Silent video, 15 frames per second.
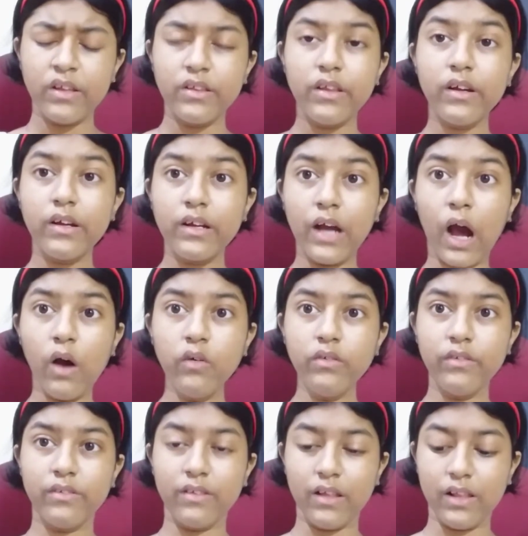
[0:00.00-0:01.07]
The
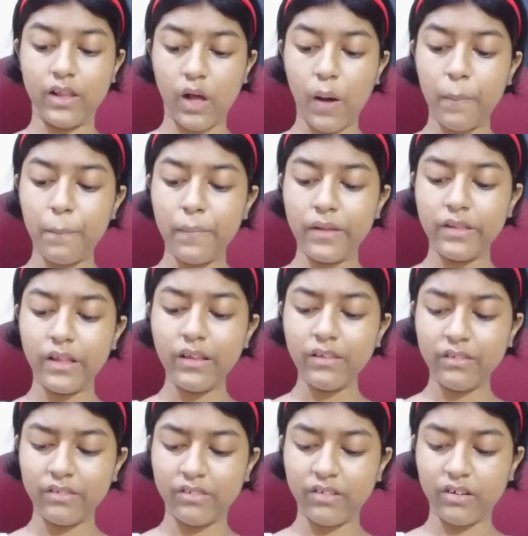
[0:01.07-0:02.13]
council of
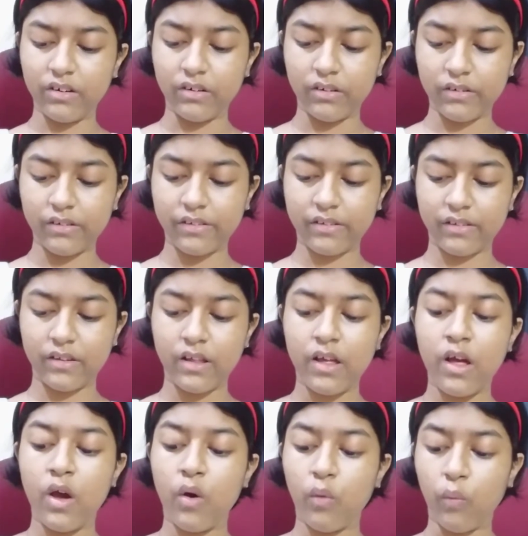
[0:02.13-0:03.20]
ministers
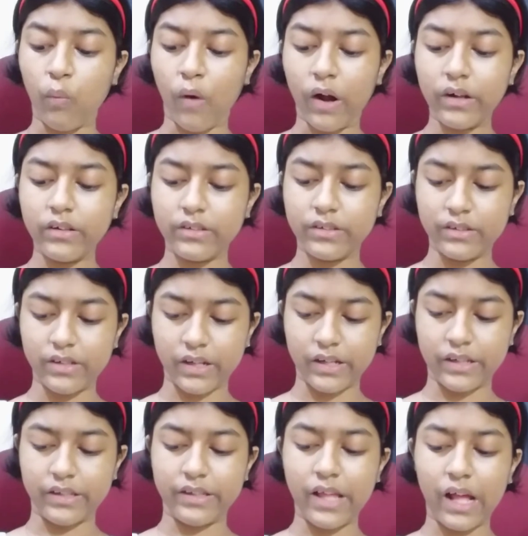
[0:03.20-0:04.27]

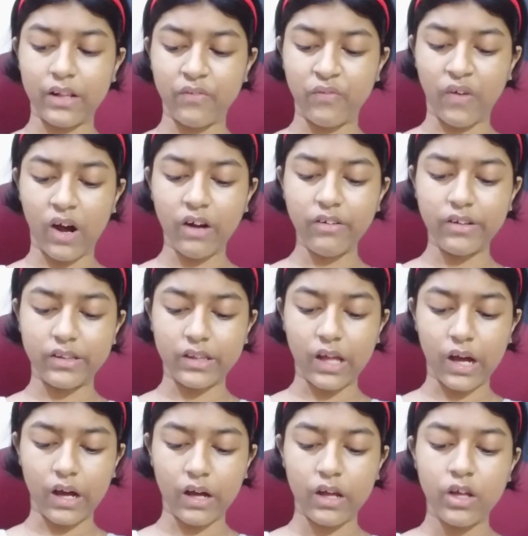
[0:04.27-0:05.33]
wanted that
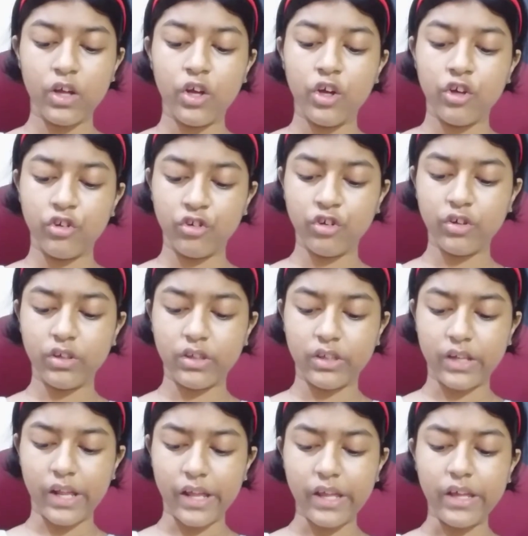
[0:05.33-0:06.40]
Bharata should
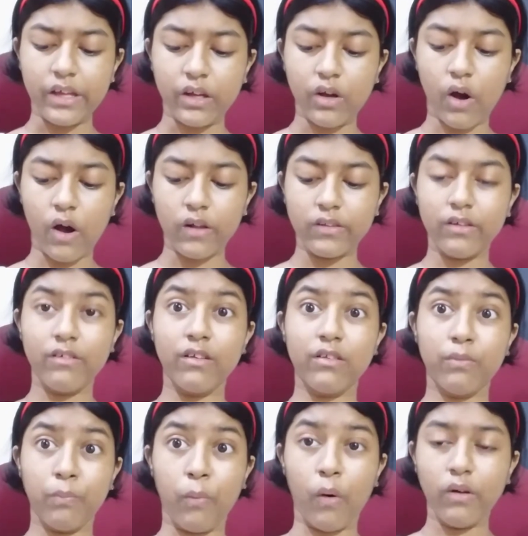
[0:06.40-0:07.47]
take on the
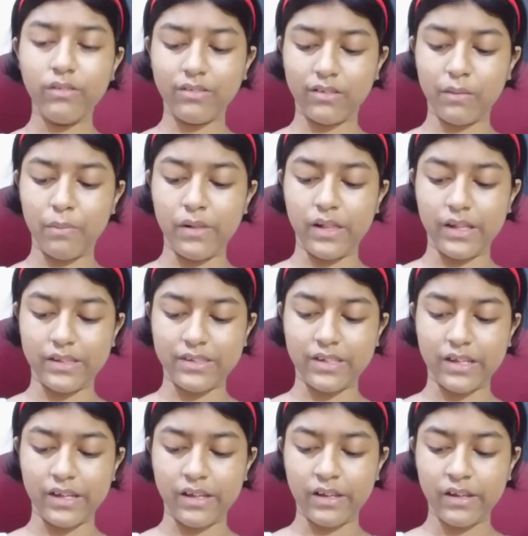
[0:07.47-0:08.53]

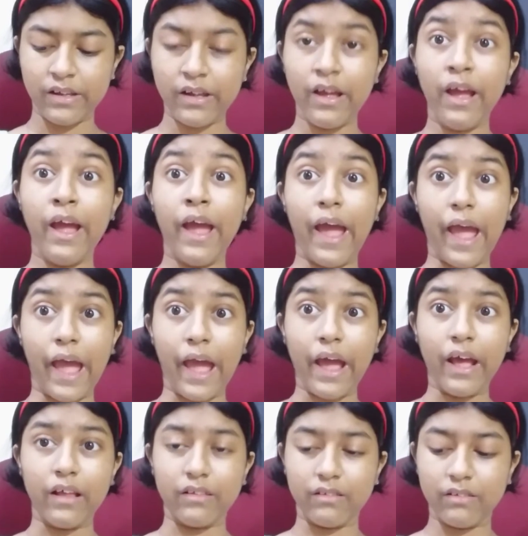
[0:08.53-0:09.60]
responsibility
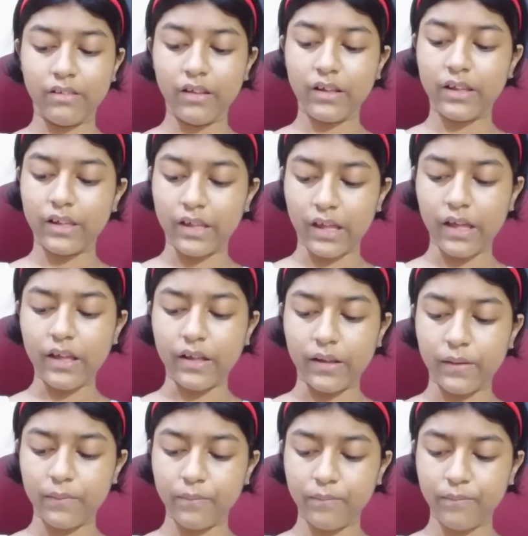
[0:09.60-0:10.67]
as the king.